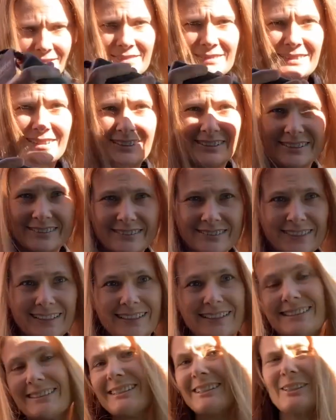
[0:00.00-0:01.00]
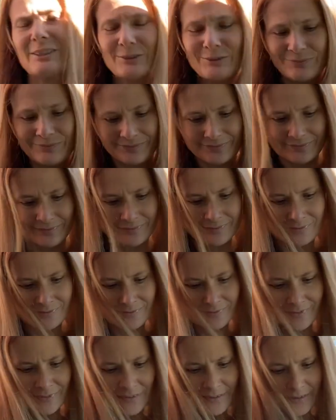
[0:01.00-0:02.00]
All right, so
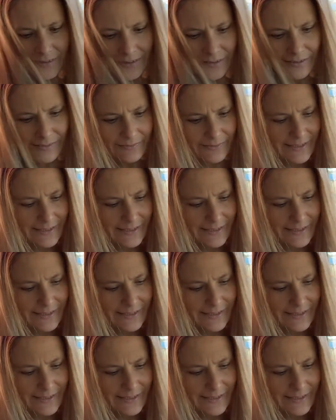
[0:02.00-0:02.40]
we